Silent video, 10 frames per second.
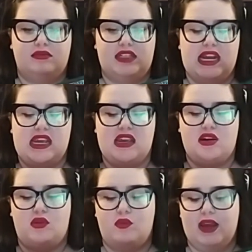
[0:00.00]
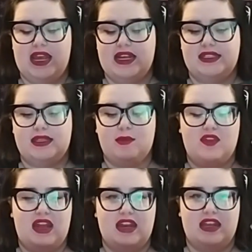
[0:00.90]
taking away some of
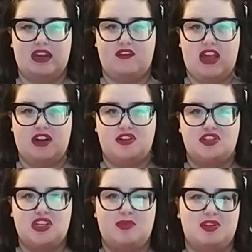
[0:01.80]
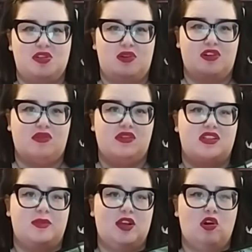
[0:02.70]
that negative energy, but you are going
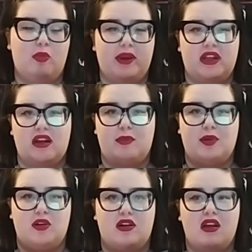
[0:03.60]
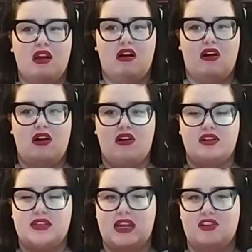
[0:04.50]
to be opening up your
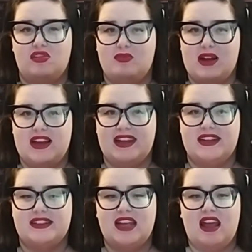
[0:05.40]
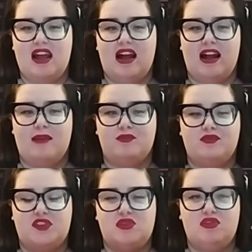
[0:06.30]
heart and your mind
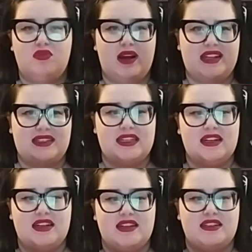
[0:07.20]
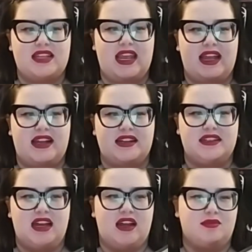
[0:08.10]
to new ideas
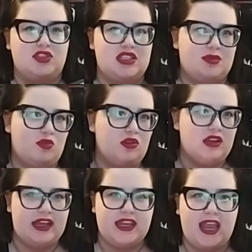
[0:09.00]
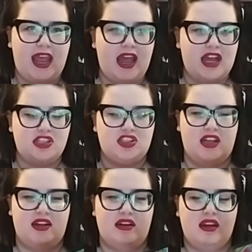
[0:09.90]
and just more like cash
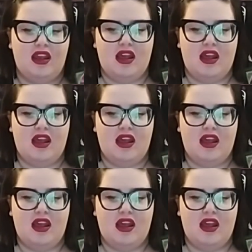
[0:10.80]
and